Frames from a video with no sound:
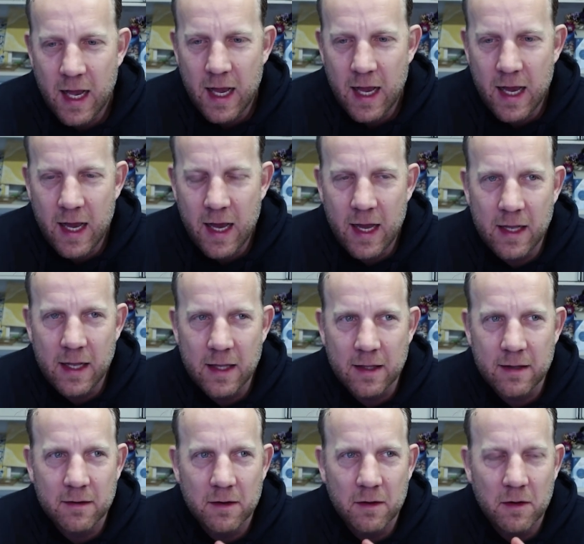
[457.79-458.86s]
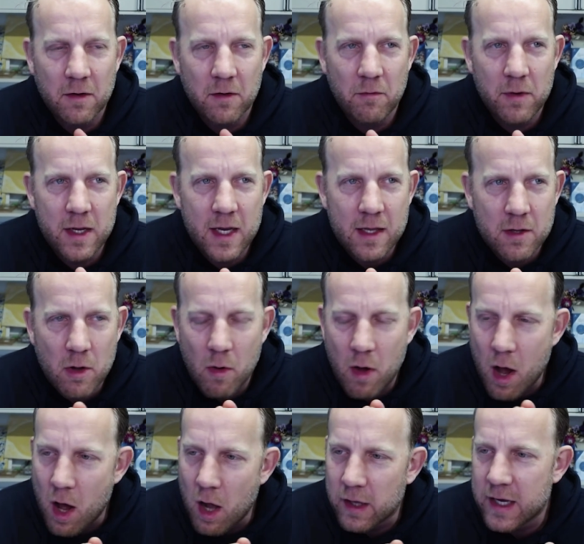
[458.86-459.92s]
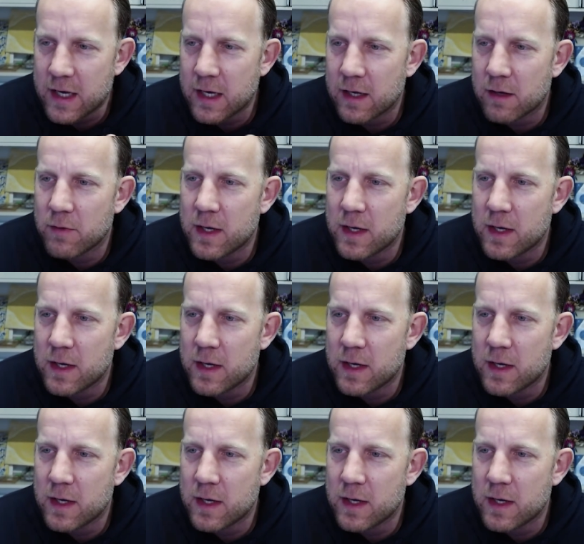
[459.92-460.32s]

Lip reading: And we need to go all in here.